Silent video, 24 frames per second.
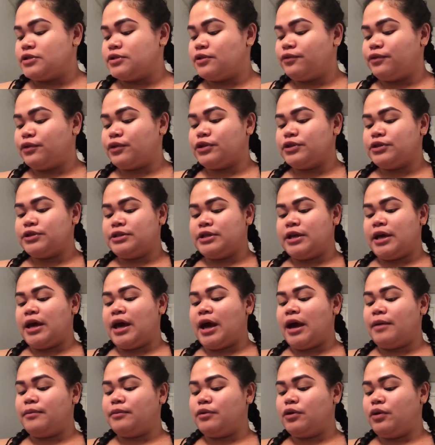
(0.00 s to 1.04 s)
So for
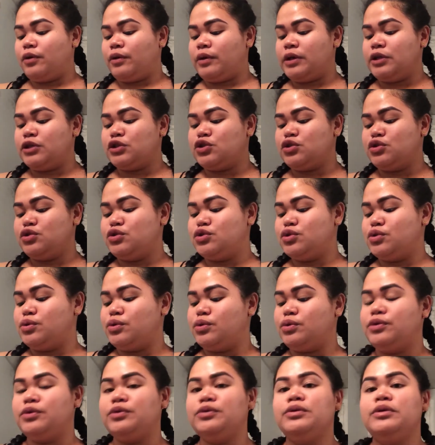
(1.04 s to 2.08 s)
today, I'm going to
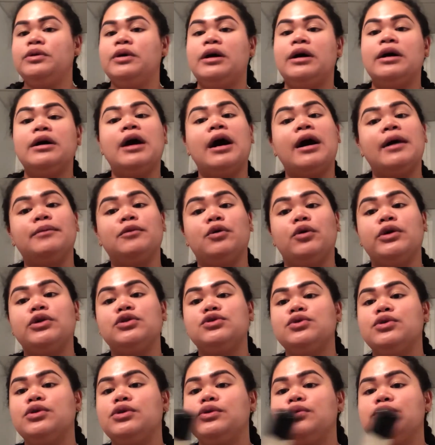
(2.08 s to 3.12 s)

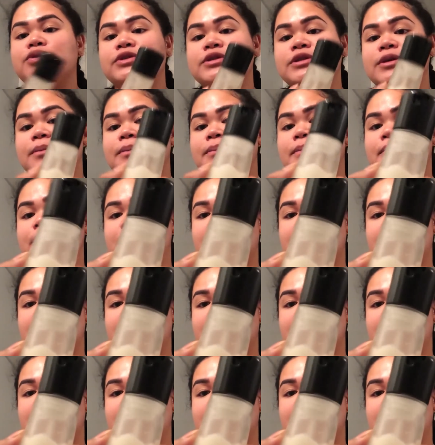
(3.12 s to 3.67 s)
use the